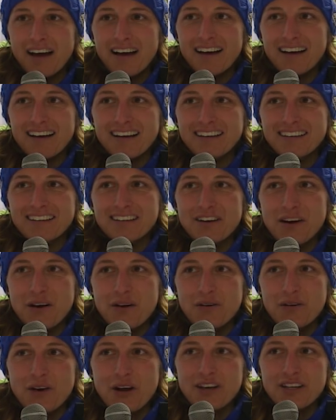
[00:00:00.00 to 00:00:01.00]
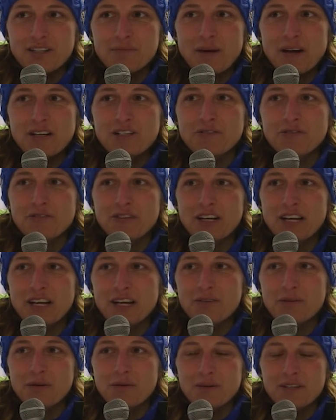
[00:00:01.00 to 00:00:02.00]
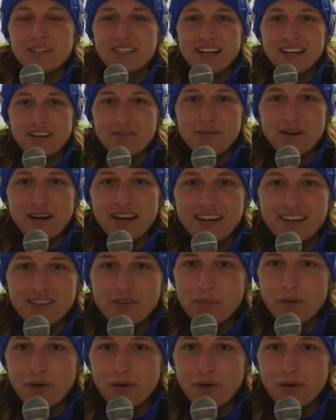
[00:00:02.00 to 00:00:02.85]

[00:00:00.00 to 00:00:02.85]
No, not a special feeling. We were celebrating the